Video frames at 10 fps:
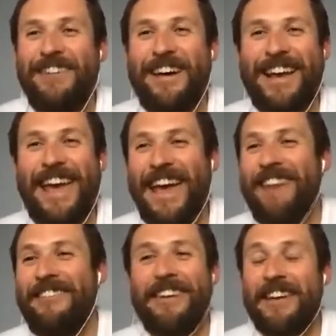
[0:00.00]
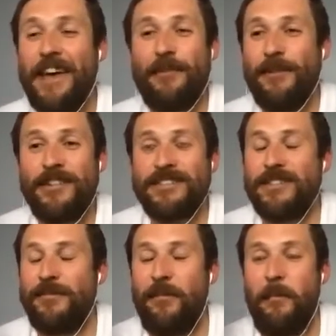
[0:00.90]
Cairn, we got
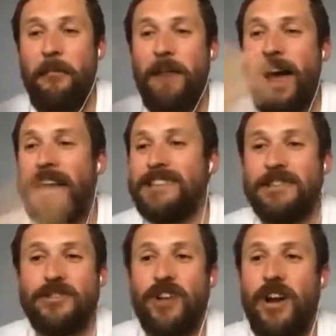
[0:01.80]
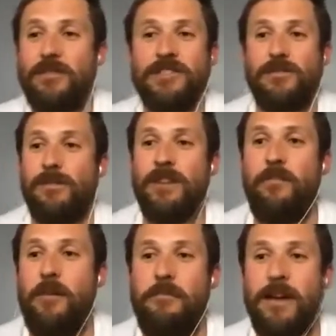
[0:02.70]
some amazing trail. We're
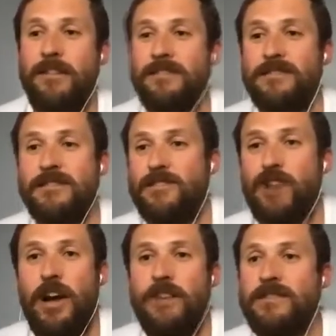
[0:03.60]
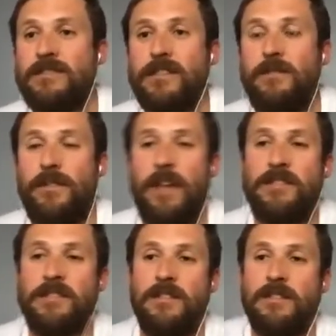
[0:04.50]
surrounded by mountains and trails and stuff like
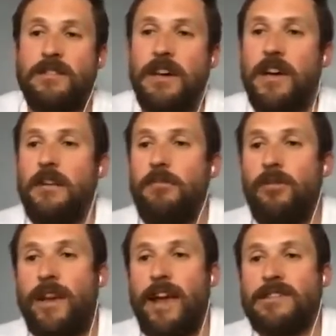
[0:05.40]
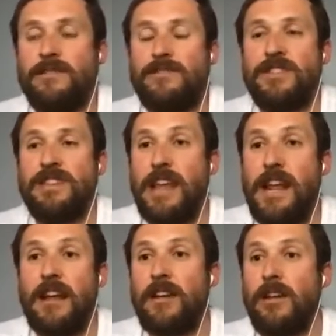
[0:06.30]
that. So it's more of a case of just get
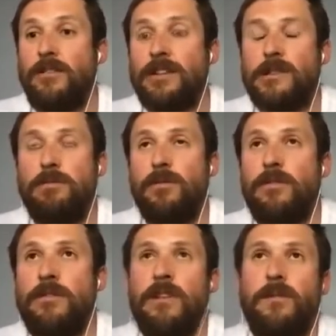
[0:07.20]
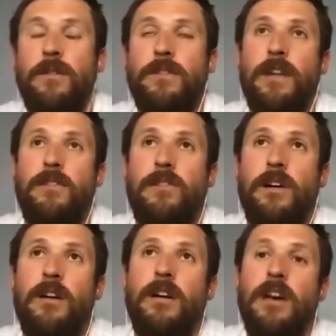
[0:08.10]
out and go and explore and stuff like that.
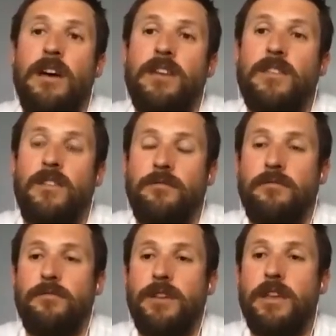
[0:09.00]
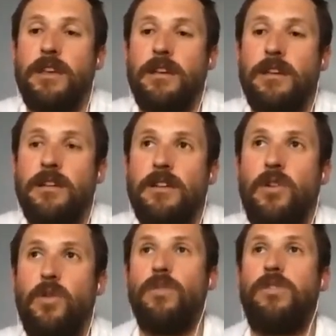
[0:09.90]
So it's kind of a really
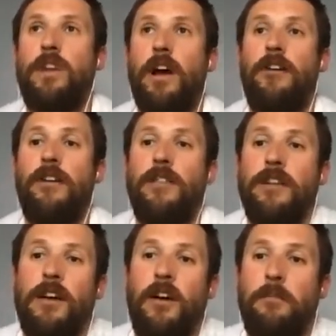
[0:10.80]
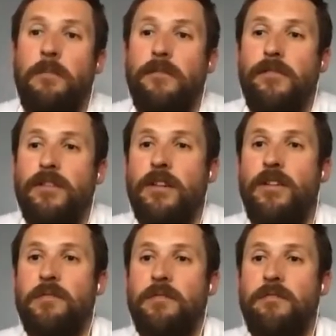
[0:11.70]
cool scenario that I hope everyone
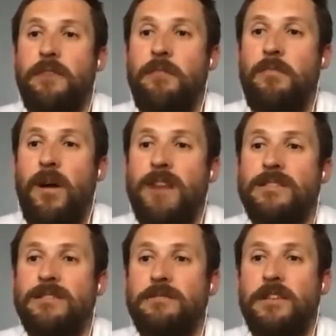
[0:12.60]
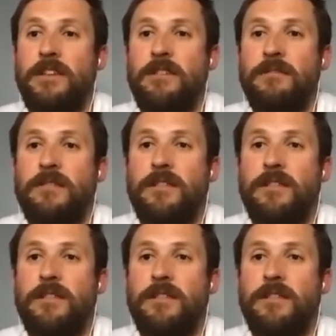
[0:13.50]
kind of embraces, really.